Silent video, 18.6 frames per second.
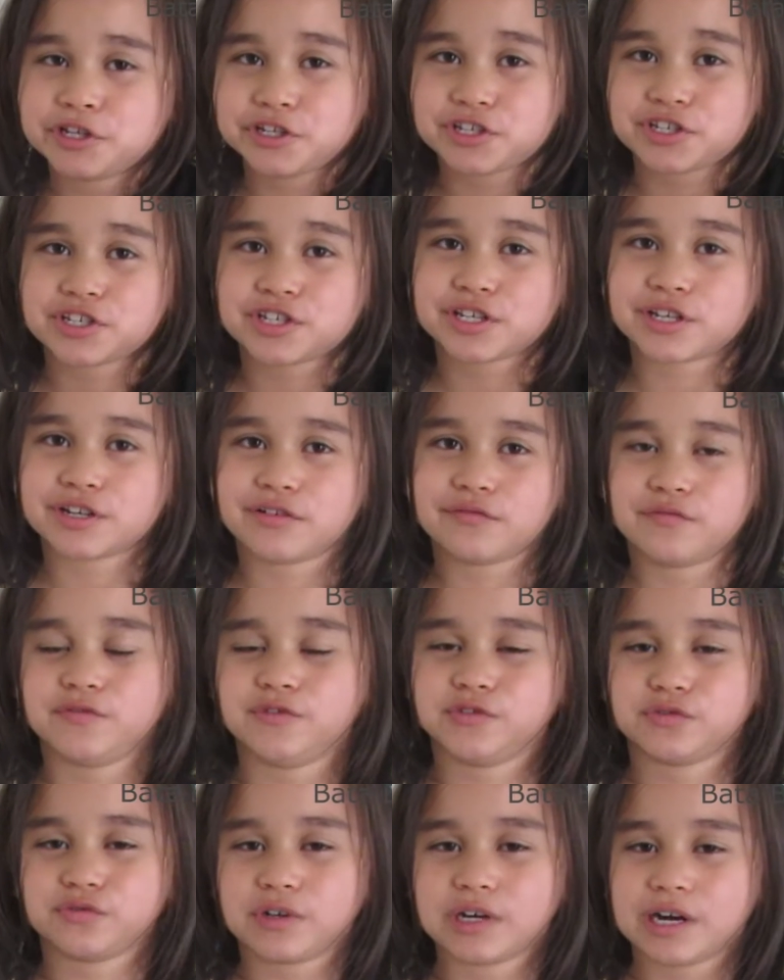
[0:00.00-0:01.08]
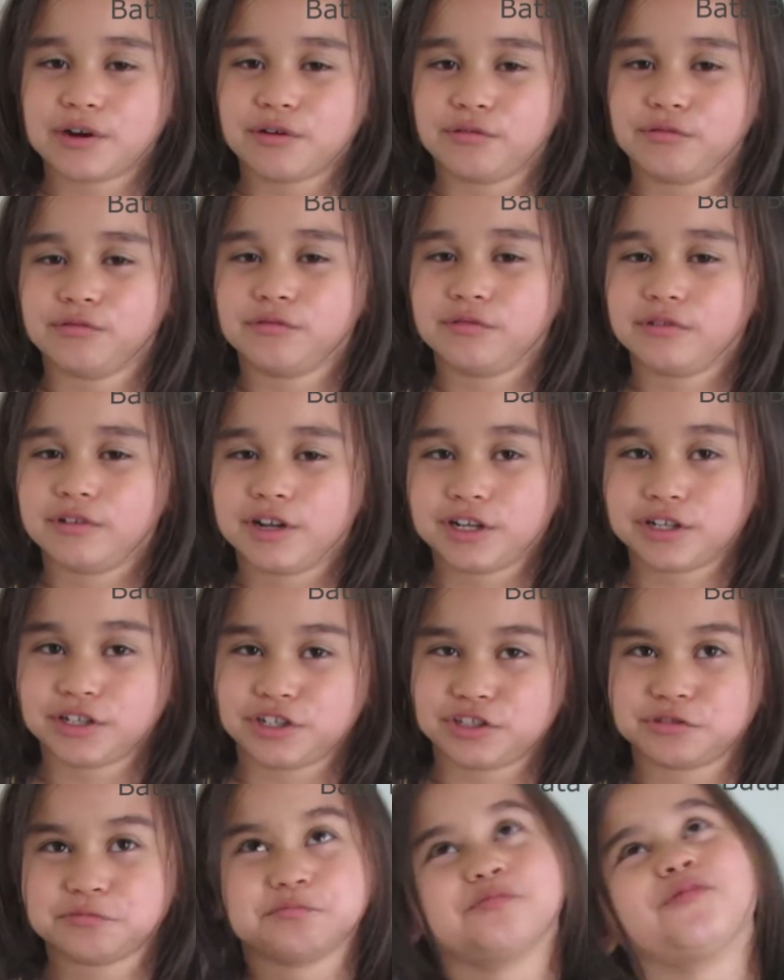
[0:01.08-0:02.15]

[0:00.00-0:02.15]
instead of drown. Like this.